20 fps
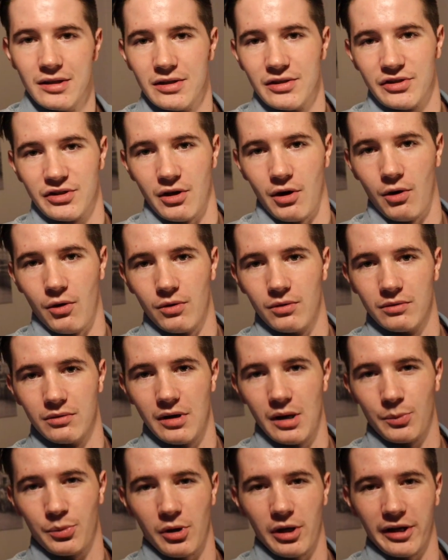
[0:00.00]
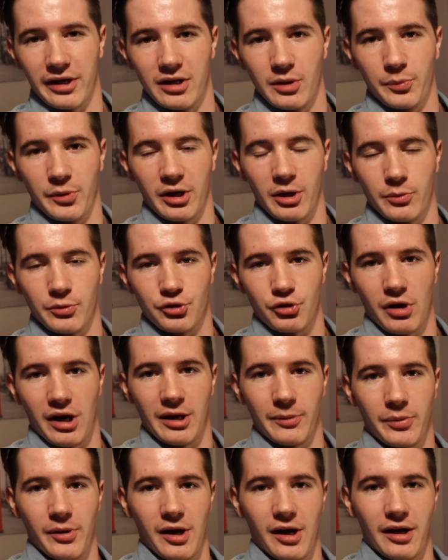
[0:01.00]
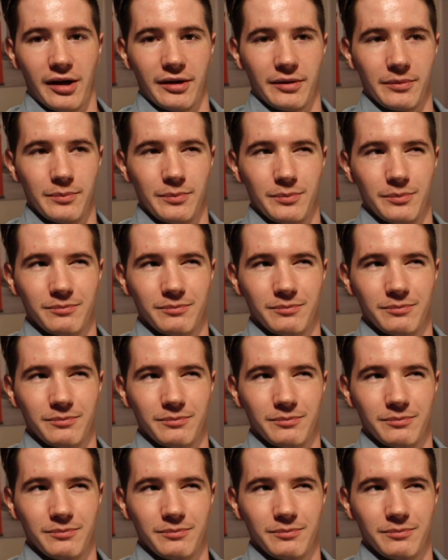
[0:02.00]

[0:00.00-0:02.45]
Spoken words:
So I'm probably gonna pick up a tripod,